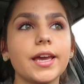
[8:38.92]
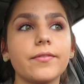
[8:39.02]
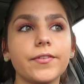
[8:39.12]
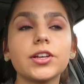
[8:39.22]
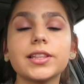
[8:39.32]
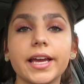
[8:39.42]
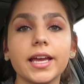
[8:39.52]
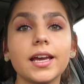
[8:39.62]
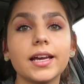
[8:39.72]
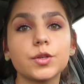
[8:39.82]
If you're
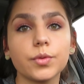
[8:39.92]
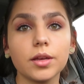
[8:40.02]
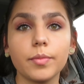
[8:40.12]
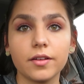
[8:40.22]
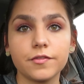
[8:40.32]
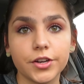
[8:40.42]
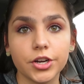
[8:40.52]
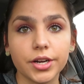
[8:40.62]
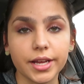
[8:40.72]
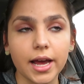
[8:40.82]
late, it's really bad for
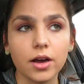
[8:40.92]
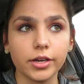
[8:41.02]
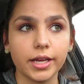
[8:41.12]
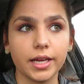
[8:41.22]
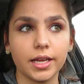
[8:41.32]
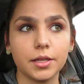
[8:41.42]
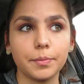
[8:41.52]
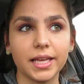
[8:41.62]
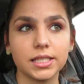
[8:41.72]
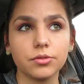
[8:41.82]
your account, and
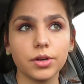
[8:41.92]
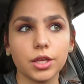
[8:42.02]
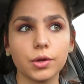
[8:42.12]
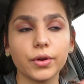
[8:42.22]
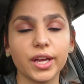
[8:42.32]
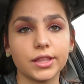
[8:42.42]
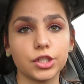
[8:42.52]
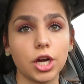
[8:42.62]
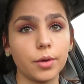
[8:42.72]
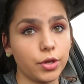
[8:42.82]
basically you don't get
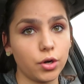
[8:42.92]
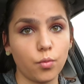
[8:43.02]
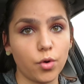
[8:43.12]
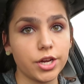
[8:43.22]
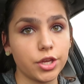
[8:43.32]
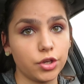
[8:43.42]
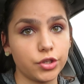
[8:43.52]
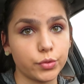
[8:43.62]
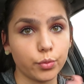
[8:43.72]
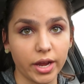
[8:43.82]
the job. You don't work, you
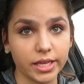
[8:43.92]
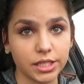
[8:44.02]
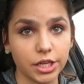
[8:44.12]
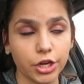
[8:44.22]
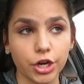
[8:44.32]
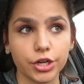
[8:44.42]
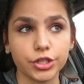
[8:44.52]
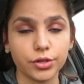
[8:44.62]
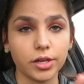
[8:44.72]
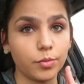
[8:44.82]
just wasted your
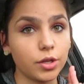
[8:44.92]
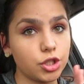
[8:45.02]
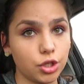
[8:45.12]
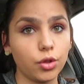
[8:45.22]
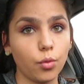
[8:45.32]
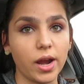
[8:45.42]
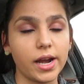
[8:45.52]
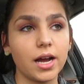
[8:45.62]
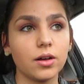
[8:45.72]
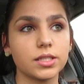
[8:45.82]
trip to the
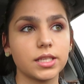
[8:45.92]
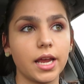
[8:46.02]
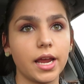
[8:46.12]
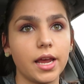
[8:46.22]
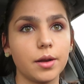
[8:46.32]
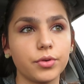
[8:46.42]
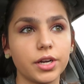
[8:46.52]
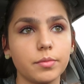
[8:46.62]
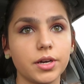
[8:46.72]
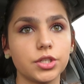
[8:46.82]
warehouse, and
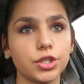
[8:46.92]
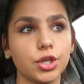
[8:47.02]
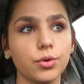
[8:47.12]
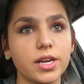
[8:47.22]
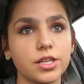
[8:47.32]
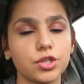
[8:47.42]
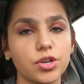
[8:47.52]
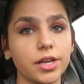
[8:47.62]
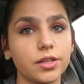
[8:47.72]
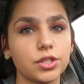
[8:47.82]
pretty much you get a
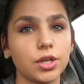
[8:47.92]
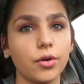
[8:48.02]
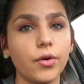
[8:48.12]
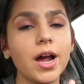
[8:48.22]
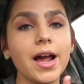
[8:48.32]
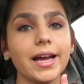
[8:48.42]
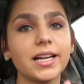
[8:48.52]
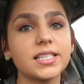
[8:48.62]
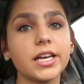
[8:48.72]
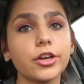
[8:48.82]
strike. So
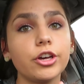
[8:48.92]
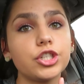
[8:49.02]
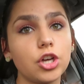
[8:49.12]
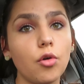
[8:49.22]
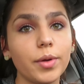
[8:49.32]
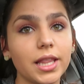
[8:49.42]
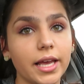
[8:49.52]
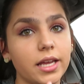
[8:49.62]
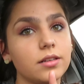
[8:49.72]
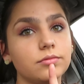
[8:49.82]
it's not good. Don't be
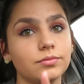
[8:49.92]
late.